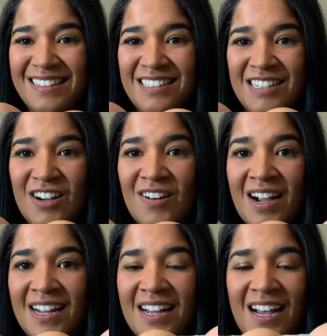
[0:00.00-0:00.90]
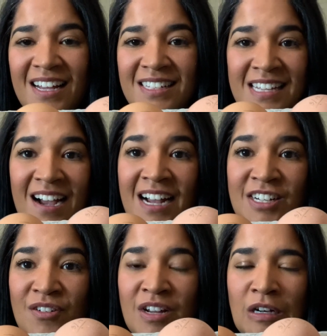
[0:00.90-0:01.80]
You know, I
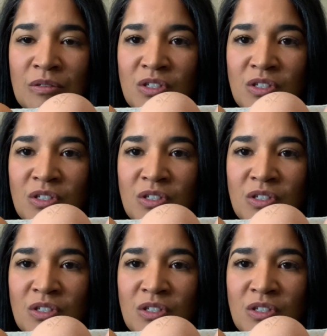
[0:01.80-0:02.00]
don't know.